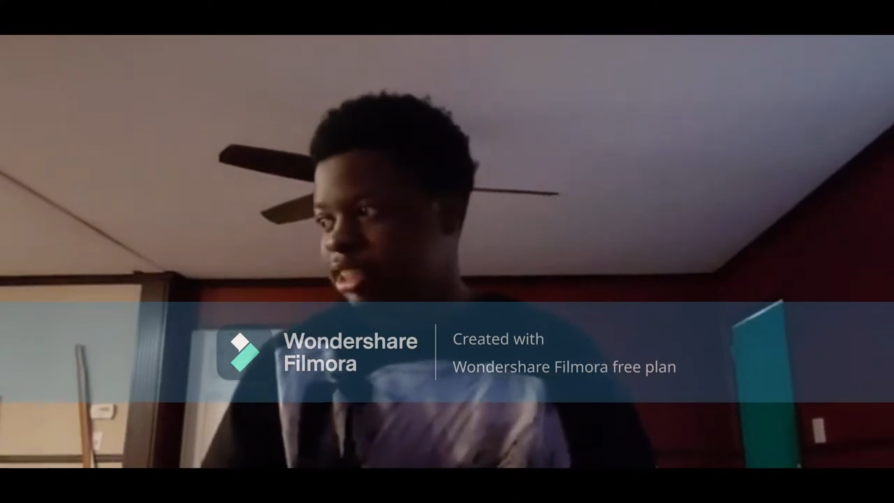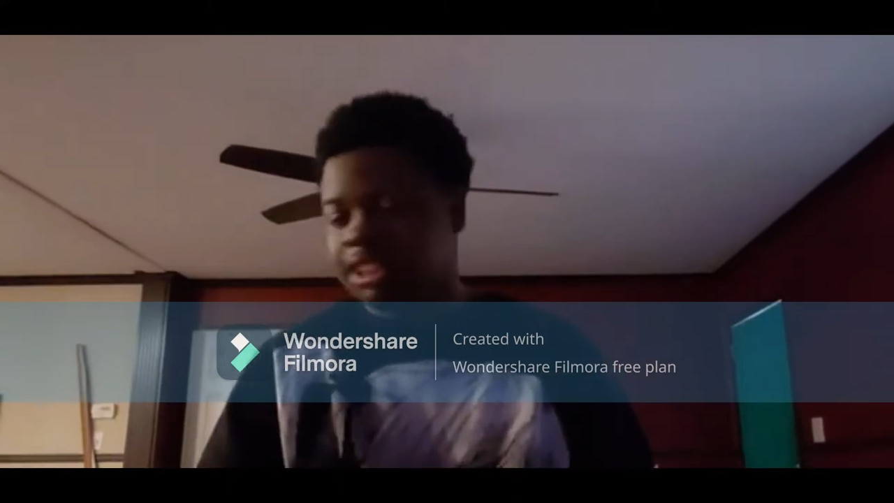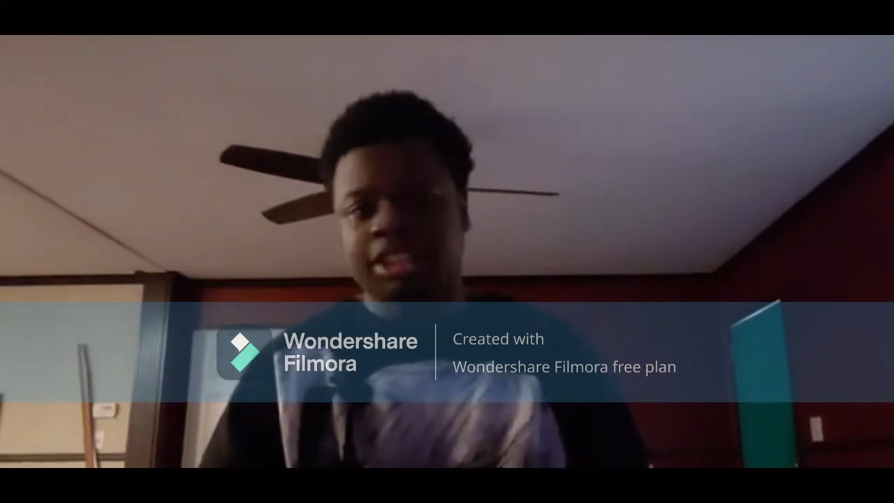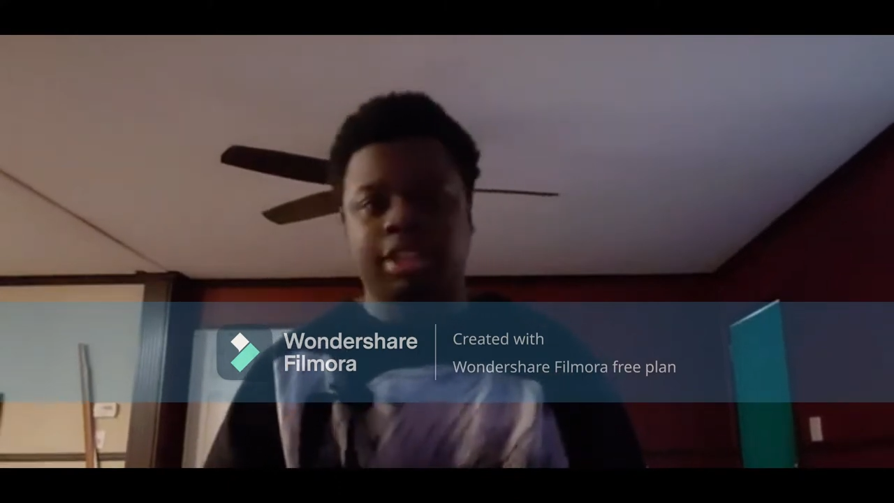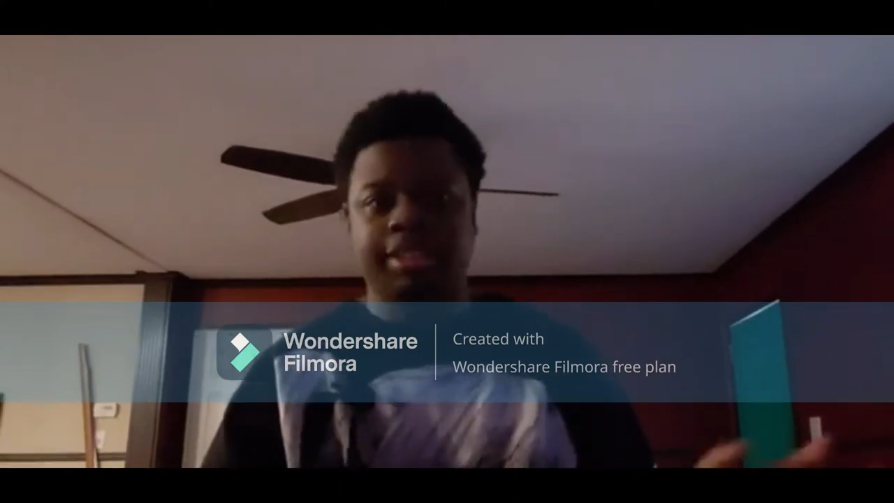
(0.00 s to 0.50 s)

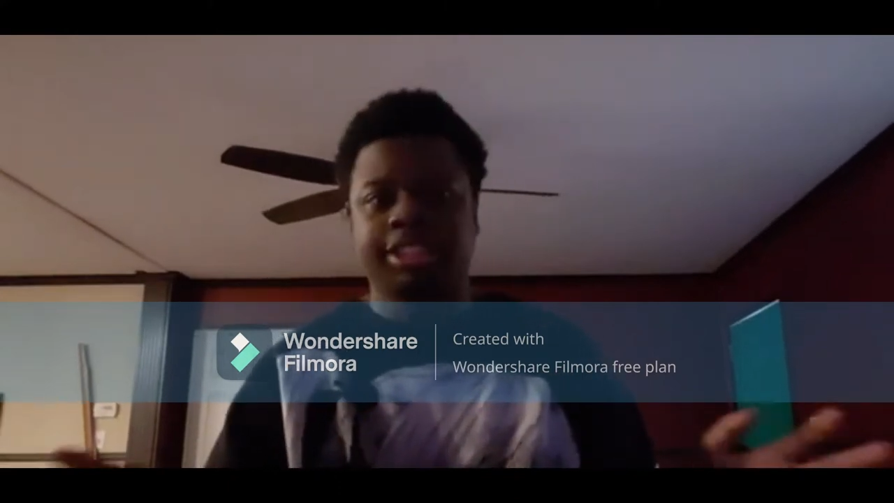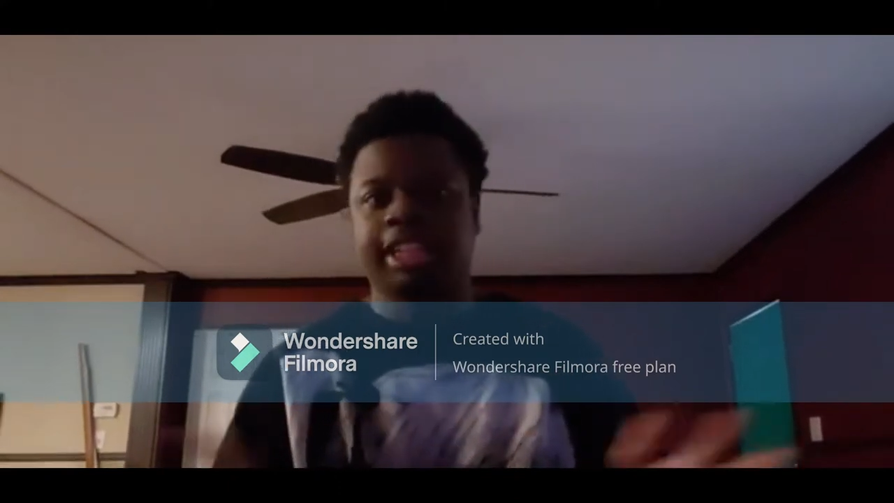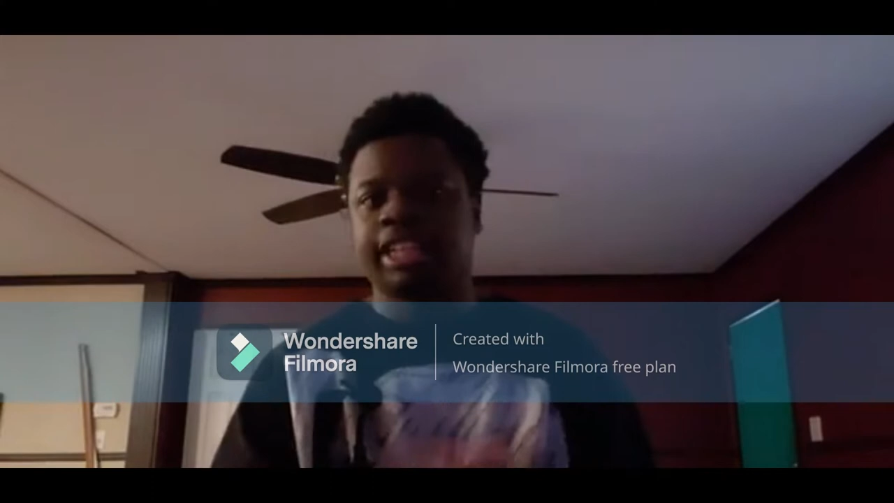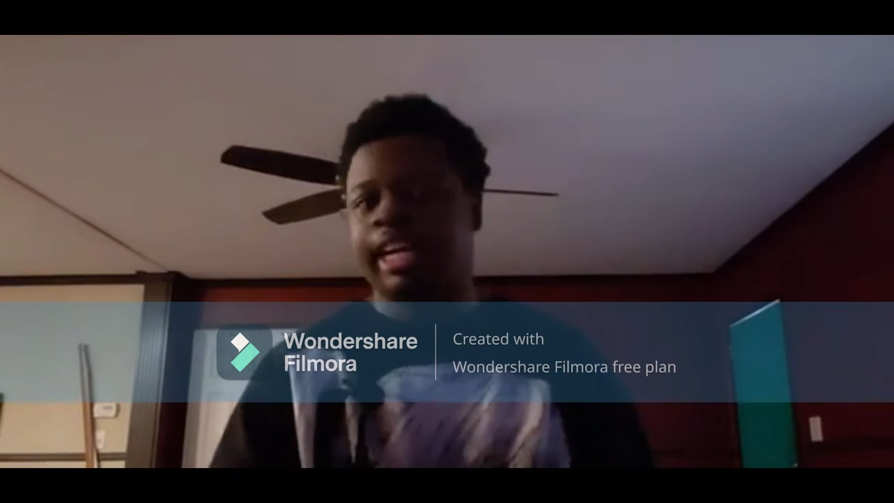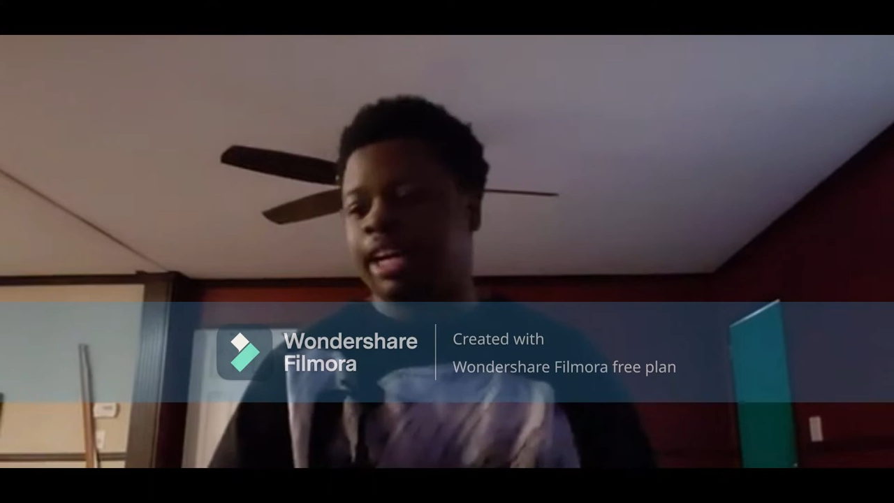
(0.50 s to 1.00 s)
You just come in,
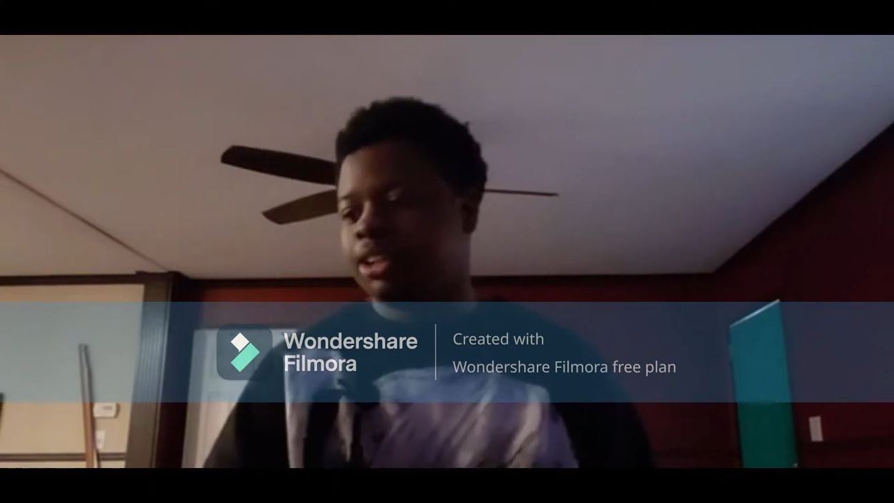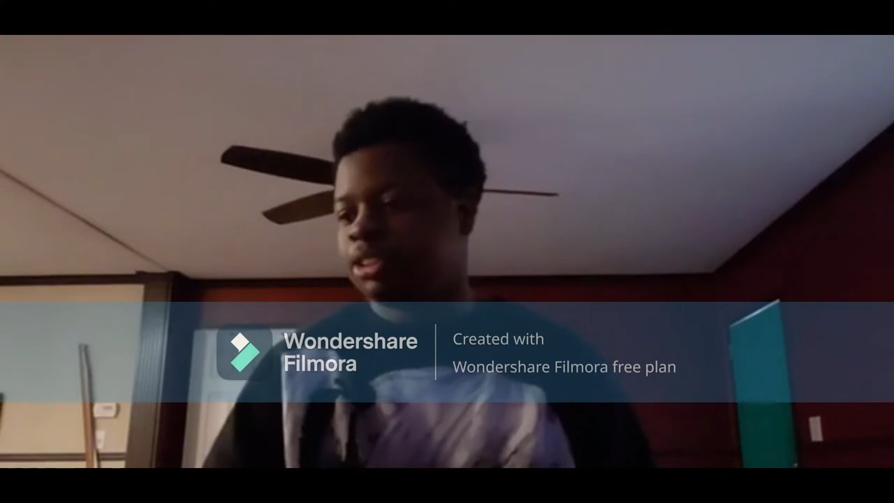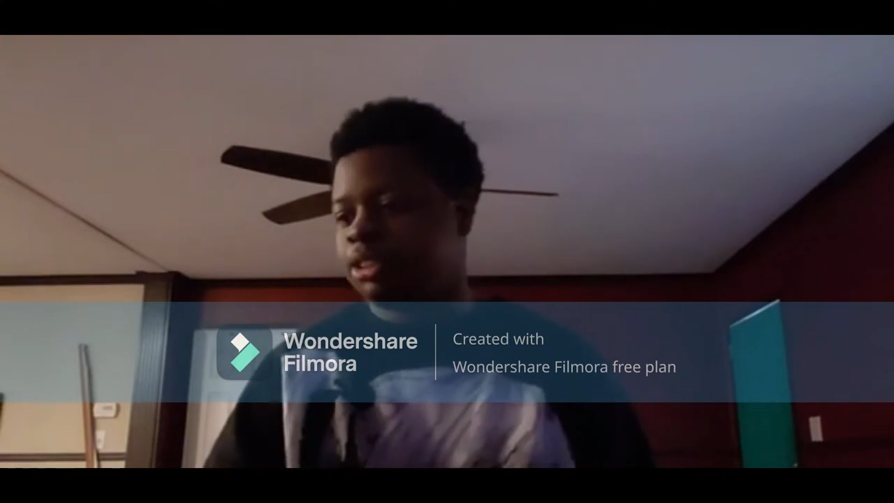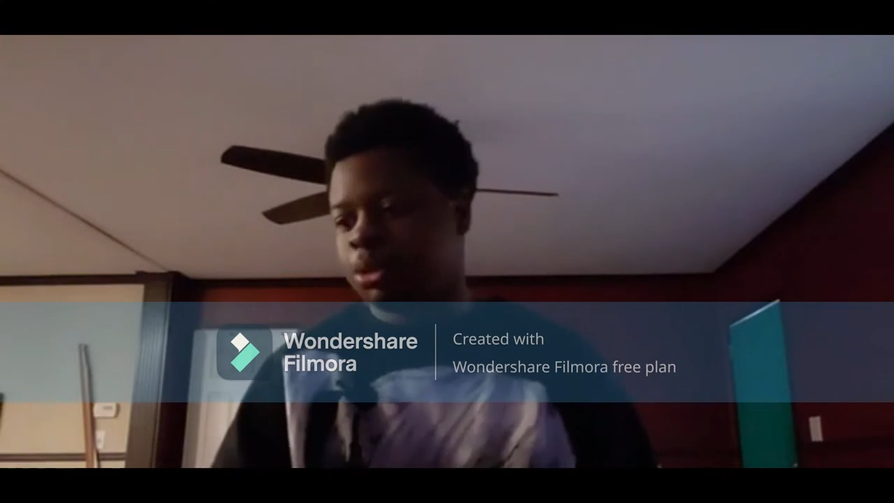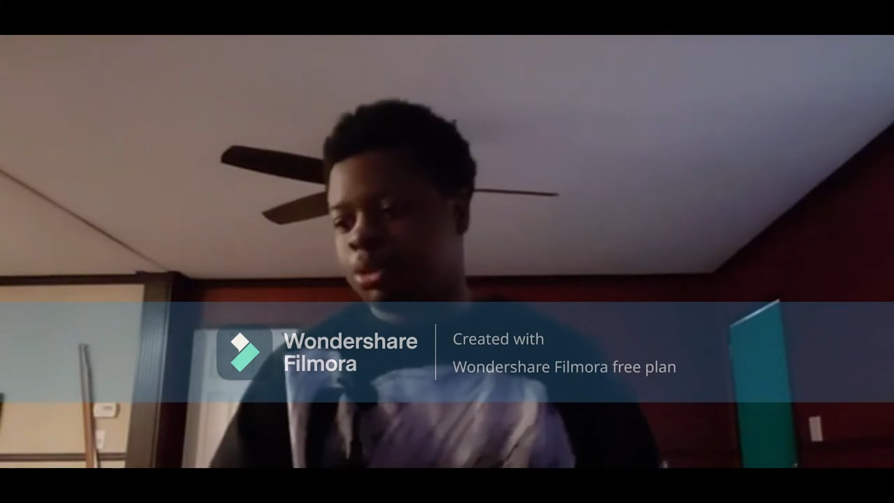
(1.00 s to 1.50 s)
check out the house,